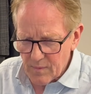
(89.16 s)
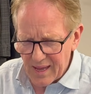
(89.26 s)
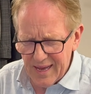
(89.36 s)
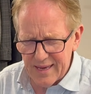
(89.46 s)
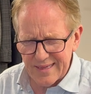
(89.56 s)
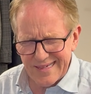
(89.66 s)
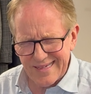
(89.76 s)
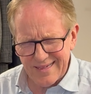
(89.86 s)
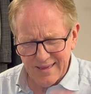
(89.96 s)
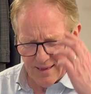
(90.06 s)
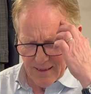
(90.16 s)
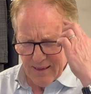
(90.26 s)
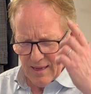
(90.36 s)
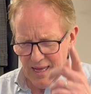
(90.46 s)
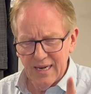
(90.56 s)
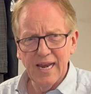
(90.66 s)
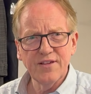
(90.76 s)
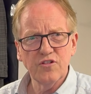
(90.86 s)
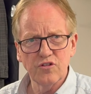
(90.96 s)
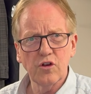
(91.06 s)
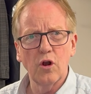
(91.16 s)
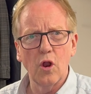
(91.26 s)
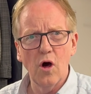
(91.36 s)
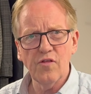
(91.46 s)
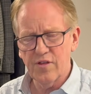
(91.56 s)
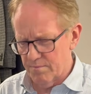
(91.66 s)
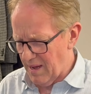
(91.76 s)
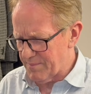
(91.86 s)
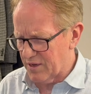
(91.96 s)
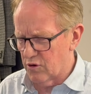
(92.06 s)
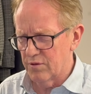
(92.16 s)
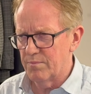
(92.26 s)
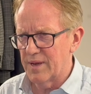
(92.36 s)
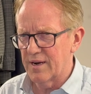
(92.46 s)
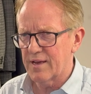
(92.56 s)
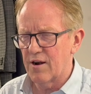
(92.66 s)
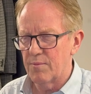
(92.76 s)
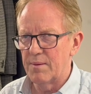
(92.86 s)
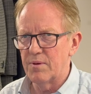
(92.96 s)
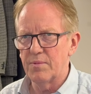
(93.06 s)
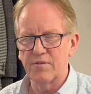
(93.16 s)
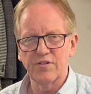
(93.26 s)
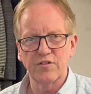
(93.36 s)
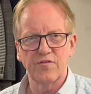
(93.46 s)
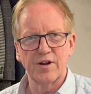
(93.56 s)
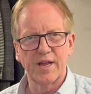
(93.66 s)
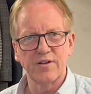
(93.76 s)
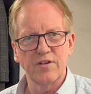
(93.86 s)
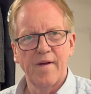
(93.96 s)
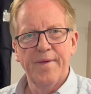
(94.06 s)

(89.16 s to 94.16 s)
It's a Lesser's cloth. It might be Golden Bale, I can't remember, but it feels very nice.